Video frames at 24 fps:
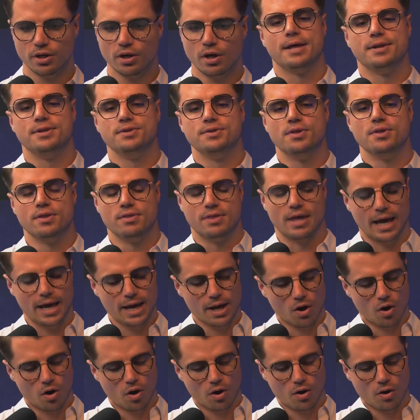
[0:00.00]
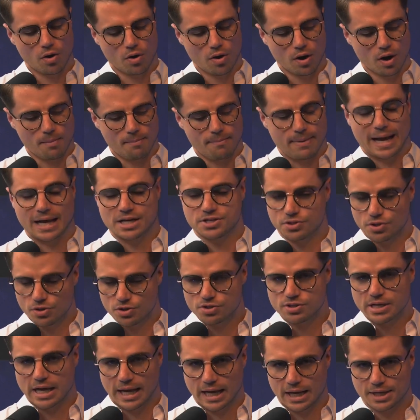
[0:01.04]
And they are
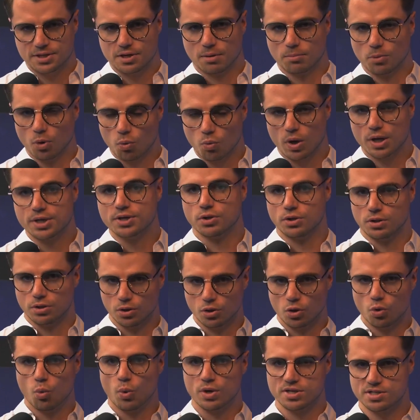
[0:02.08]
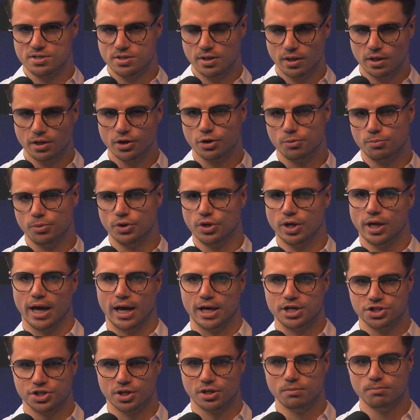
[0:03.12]
masters at, number one, linguistic
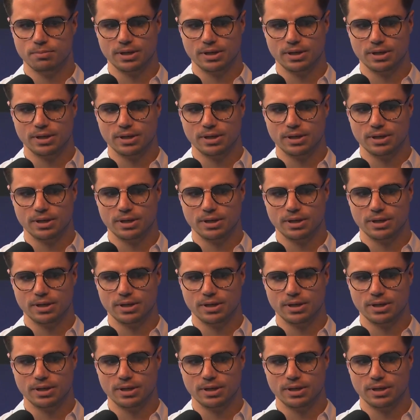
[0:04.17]
communication,